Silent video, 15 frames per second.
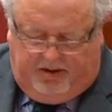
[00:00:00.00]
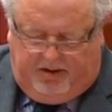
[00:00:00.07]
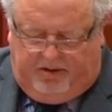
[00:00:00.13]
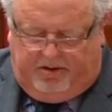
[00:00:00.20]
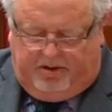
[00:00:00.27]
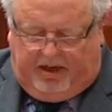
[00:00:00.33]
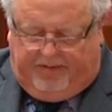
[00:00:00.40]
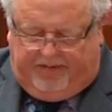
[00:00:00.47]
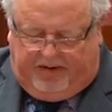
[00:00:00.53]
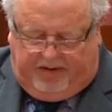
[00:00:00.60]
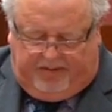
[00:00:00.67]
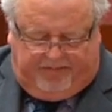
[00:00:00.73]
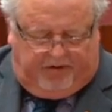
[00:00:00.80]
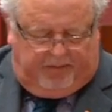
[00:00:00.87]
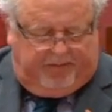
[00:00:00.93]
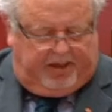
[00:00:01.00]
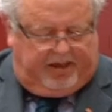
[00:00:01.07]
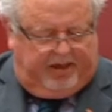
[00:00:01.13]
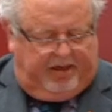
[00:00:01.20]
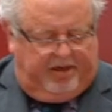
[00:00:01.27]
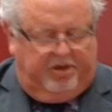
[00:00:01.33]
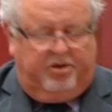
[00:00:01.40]
who suffer from the
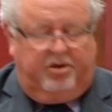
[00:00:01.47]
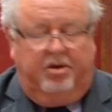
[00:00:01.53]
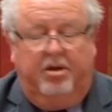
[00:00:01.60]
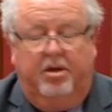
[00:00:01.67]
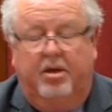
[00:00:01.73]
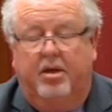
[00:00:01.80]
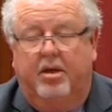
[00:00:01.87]
condition,